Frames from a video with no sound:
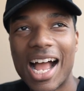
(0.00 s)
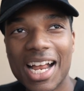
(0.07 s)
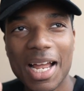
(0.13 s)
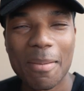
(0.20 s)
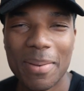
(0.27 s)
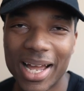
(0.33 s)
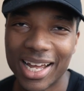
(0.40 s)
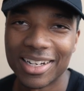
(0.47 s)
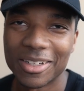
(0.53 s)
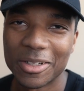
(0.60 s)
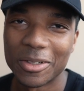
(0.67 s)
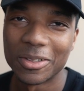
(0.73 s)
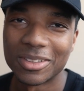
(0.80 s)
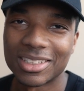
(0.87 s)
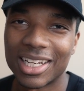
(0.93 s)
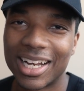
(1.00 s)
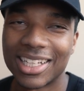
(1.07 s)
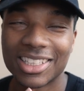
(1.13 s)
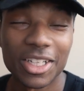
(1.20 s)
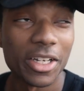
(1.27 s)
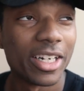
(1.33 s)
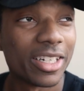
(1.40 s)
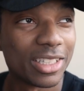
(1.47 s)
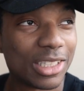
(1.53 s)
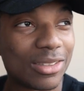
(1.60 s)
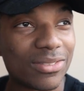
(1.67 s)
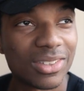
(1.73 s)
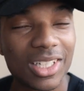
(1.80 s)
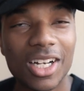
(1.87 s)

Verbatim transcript: I got bad news. I started off this